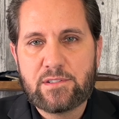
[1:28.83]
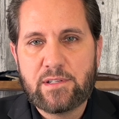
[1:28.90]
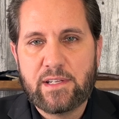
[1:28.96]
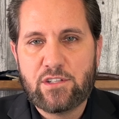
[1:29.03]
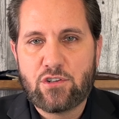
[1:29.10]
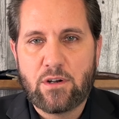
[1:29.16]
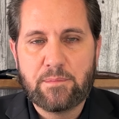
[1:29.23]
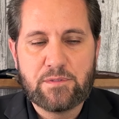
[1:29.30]
in
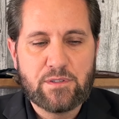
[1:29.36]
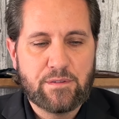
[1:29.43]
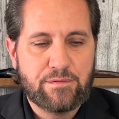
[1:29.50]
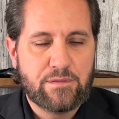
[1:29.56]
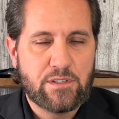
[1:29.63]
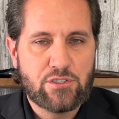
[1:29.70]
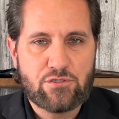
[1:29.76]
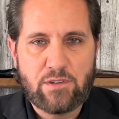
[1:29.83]
terms of
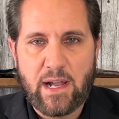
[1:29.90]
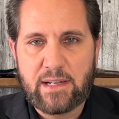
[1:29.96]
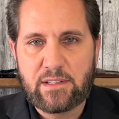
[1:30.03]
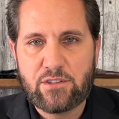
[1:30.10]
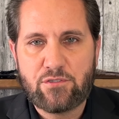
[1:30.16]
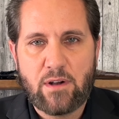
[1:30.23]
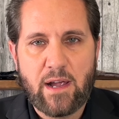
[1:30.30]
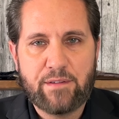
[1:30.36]
distracted
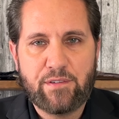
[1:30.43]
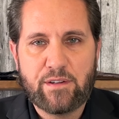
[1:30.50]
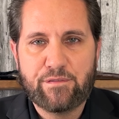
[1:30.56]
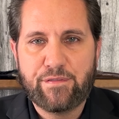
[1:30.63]
driving,